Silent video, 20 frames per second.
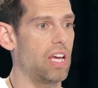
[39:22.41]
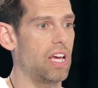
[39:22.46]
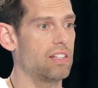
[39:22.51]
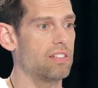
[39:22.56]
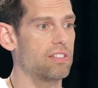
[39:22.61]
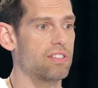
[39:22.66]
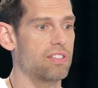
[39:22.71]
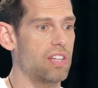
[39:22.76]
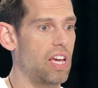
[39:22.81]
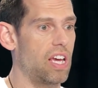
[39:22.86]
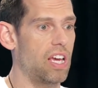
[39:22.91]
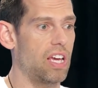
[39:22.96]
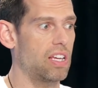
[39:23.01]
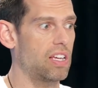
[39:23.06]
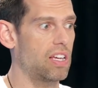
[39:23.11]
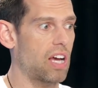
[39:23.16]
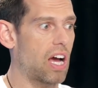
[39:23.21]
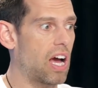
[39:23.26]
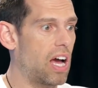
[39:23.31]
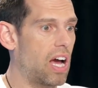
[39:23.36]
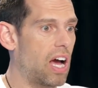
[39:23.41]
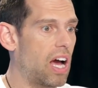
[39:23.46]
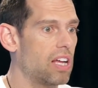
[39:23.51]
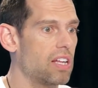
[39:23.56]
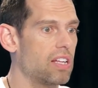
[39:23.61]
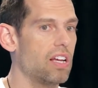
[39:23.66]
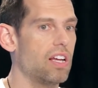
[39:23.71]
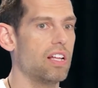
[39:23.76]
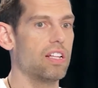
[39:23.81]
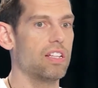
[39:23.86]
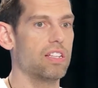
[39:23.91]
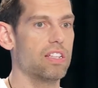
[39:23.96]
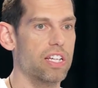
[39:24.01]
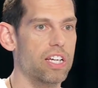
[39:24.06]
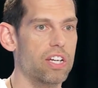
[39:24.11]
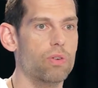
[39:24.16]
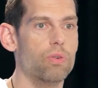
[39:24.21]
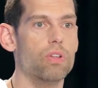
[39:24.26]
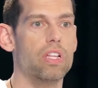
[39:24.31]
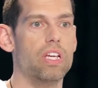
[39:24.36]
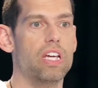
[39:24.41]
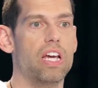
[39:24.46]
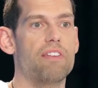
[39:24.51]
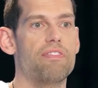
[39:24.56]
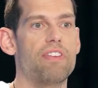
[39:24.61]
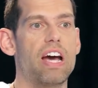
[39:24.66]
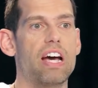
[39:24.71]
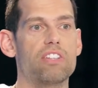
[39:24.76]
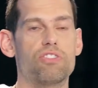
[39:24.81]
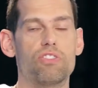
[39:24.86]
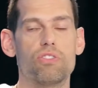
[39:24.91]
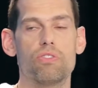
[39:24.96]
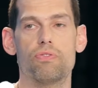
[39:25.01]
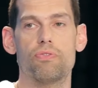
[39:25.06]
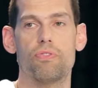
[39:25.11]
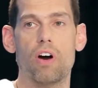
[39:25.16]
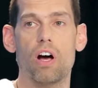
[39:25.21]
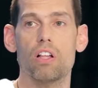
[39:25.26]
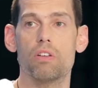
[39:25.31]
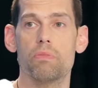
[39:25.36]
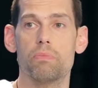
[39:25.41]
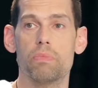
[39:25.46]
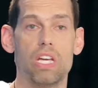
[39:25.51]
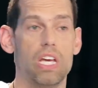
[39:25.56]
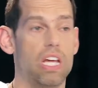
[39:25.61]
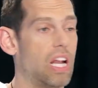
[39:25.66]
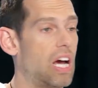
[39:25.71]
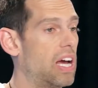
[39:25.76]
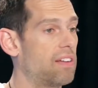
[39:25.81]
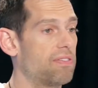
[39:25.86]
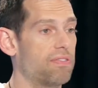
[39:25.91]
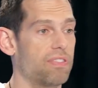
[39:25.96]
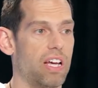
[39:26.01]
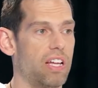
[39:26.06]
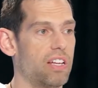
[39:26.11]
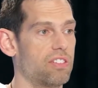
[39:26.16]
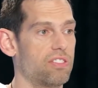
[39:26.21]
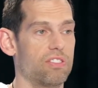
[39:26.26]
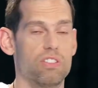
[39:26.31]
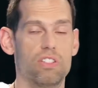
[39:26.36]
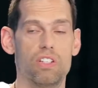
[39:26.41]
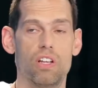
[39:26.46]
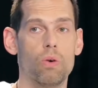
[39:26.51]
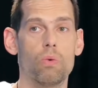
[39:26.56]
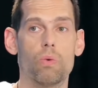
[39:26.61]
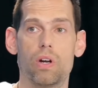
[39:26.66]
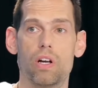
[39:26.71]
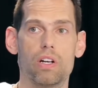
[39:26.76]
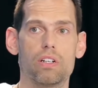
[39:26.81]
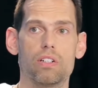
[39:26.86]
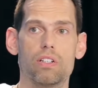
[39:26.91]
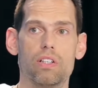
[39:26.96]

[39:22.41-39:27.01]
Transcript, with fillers: and saying, I, I literally, I've asked you to follow me and I have led us nowhere.